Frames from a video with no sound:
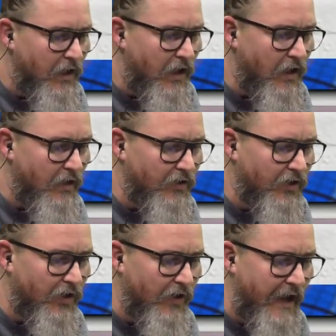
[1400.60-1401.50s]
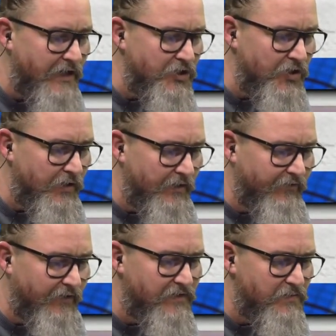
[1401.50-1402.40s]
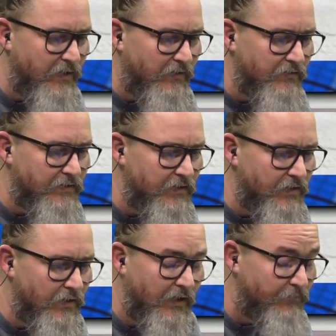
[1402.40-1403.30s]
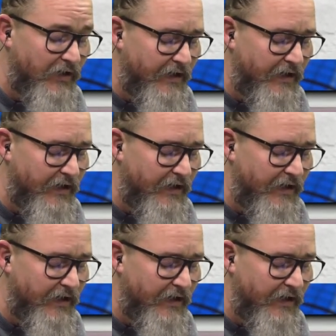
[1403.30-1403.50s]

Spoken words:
Karach, if I've